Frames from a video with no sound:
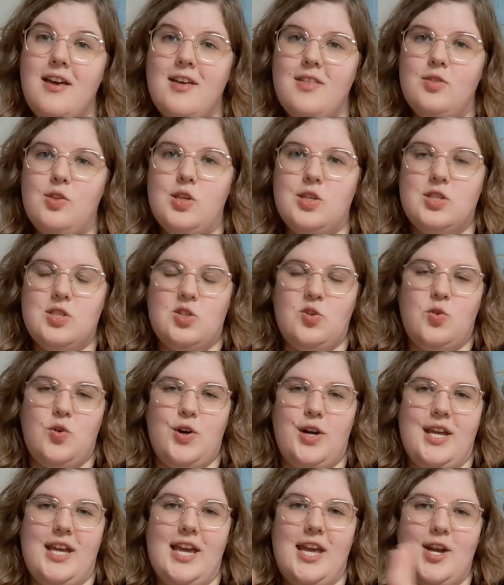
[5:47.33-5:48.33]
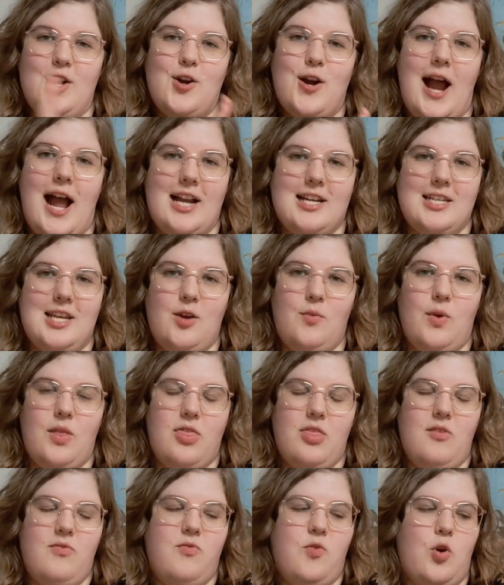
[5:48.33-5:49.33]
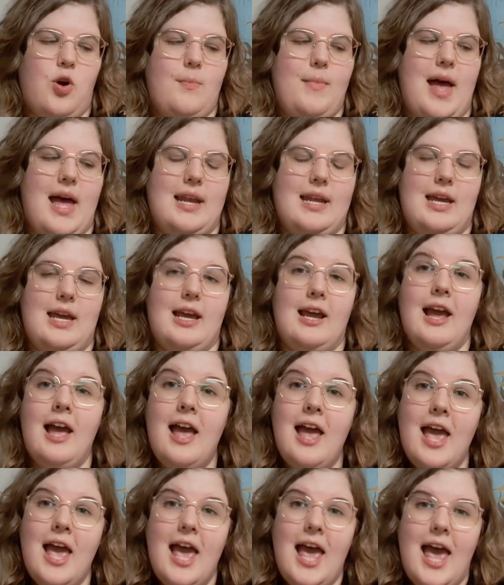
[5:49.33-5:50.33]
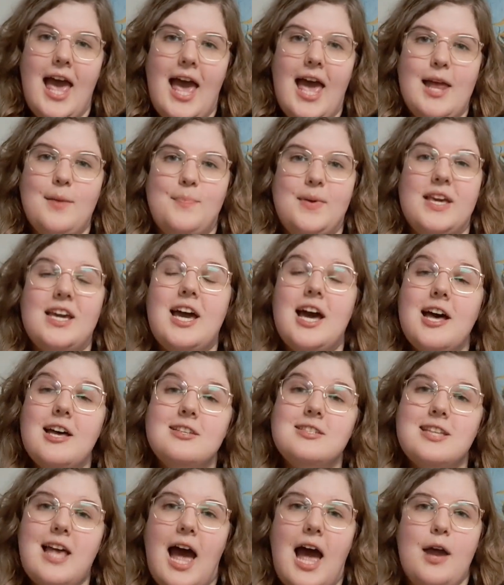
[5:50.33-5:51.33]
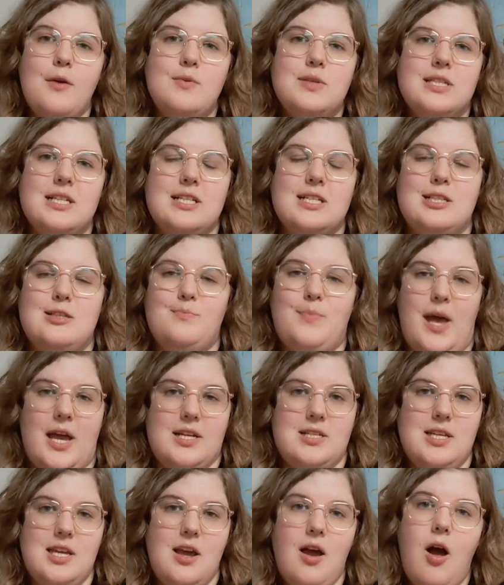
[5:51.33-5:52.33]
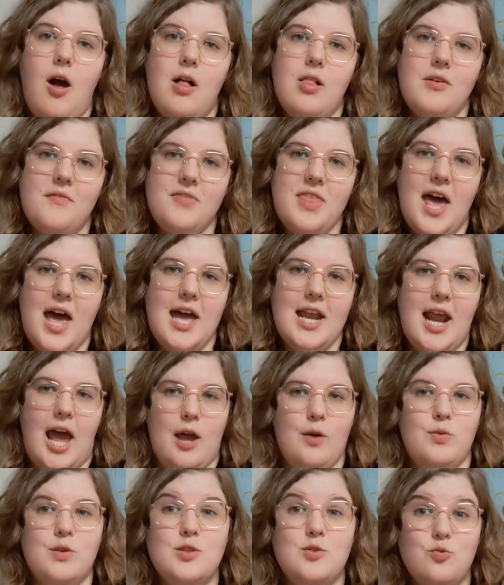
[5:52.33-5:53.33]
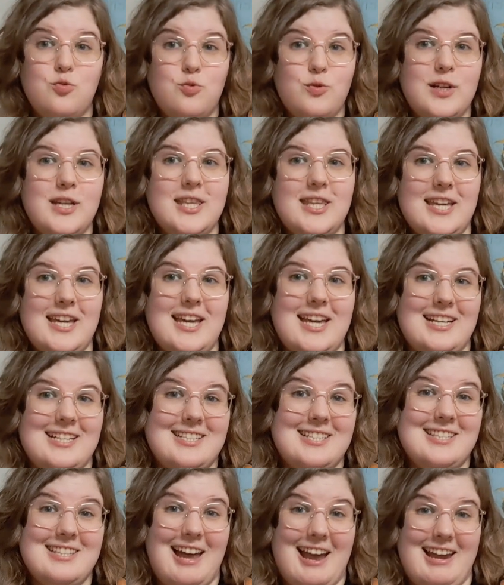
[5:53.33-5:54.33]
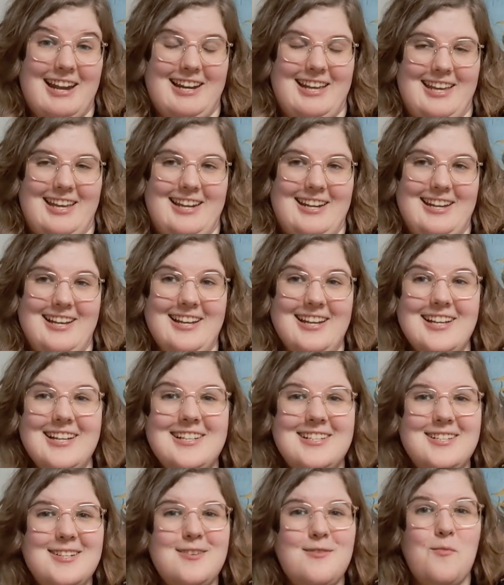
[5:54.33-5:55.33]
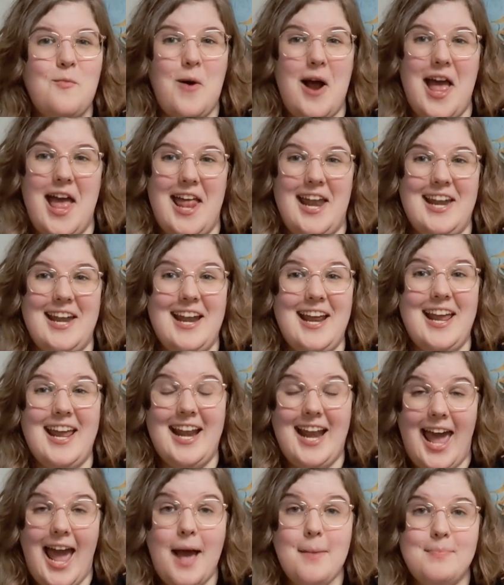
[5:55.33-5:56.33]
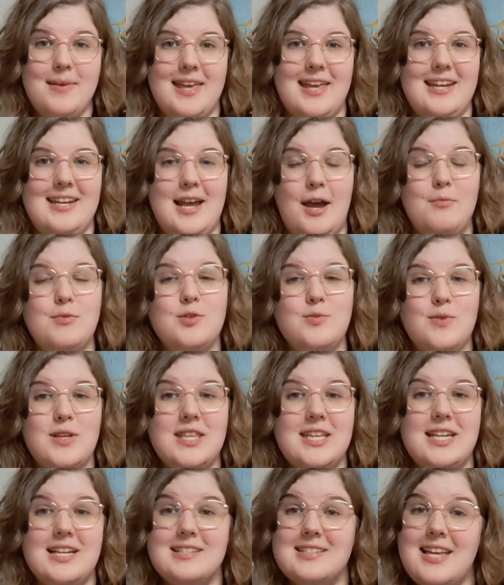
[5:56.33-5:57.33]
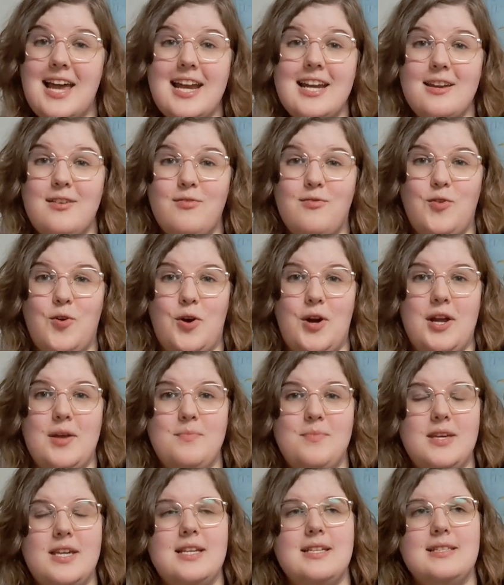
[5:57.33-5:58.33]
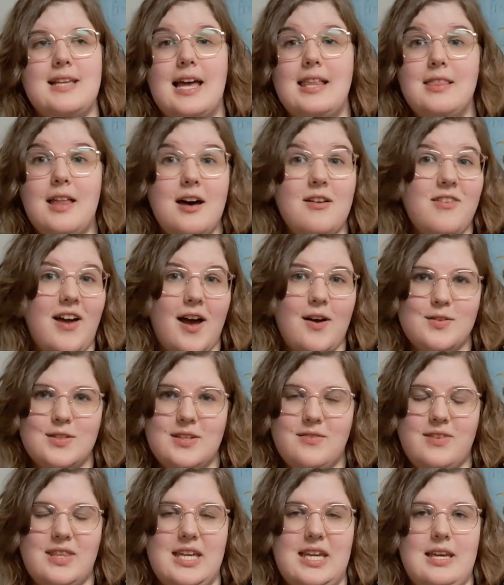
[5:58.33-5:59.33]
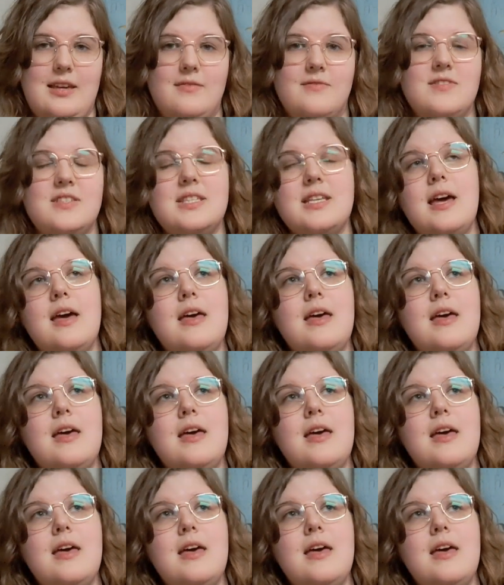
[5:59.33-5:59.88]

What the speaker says: the story interacting with the formatting. And because I was expecting all of that, I was really excited when it happened. I was really excited for it because I love House of Leaves